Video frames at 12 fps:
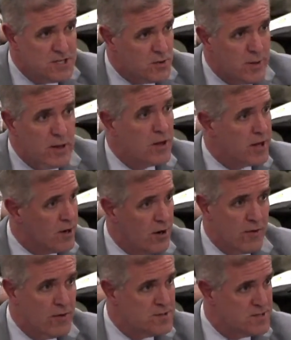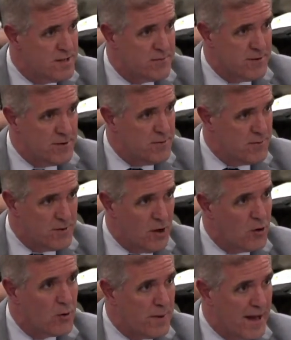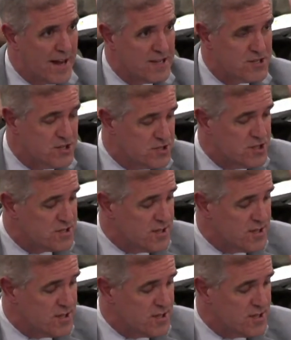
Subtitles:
So we look at all those different total packages,